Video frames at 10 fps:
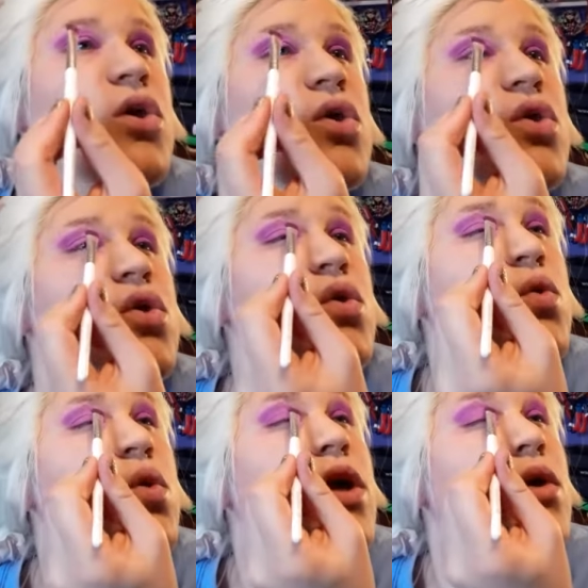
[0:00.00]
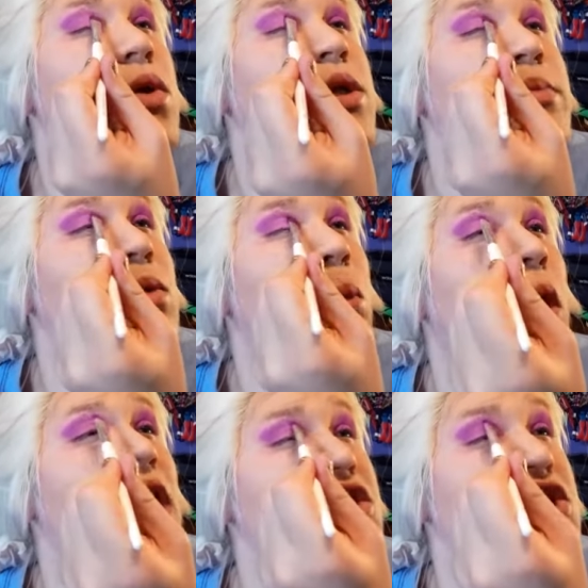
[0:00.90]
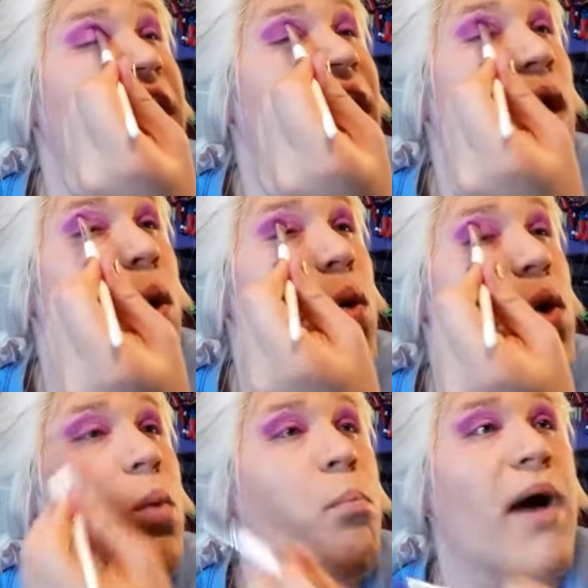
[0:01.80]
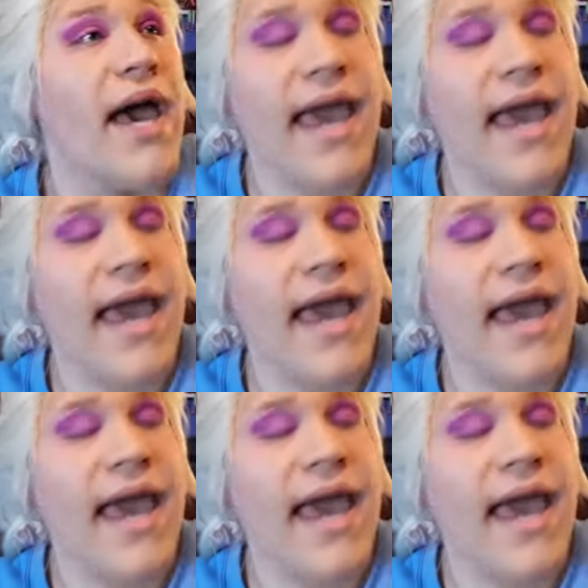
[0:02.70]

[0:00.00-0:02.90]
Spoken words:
you are going to be washed out by